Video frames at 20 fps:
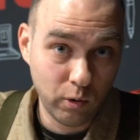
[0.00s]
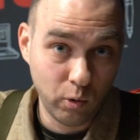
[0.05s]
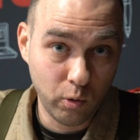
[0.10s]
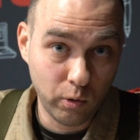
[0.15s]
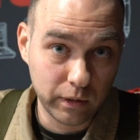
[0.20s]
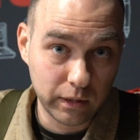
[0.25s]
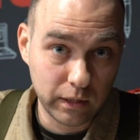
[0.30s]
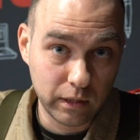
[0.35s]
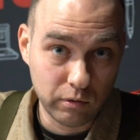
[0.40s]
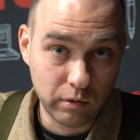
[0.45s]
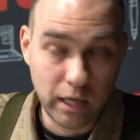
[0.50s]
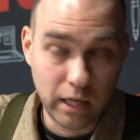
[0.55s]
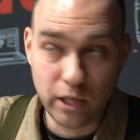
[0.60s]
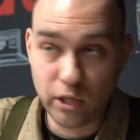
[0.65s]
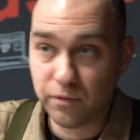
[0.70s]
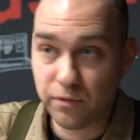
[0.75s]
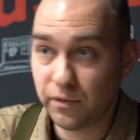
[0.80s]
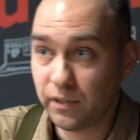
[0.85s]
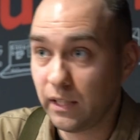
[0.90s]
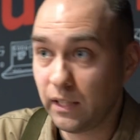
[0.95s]
or
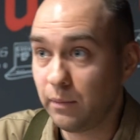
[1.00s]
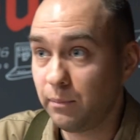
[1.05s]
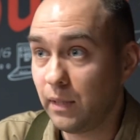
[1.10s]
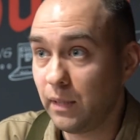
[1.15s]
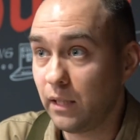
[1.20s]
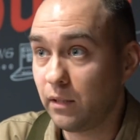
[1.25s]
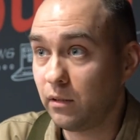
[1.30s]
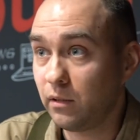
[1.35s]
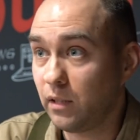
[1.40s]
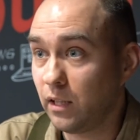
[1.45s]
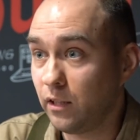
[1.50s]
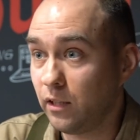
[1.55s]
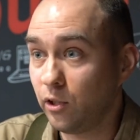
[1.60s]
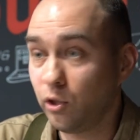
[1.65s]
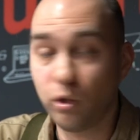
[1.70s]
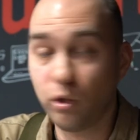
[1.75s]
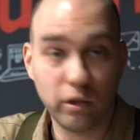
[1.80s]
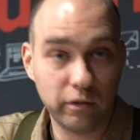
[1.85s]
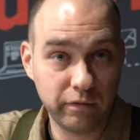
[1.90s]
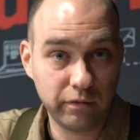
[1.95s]
garage for that matter, are
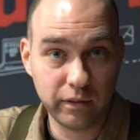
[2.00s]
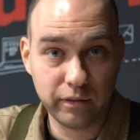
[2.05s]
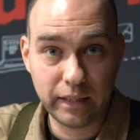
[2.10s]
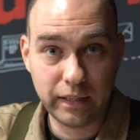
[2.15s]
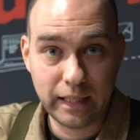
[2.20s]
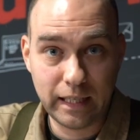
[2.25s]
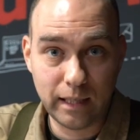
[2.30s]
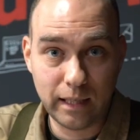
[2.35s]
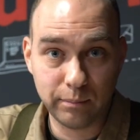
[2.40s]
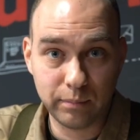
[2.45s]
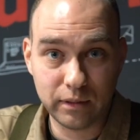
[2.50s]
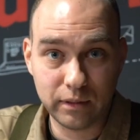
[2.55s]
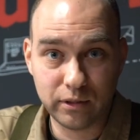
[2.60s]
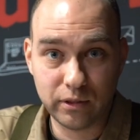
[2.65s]
not very happy.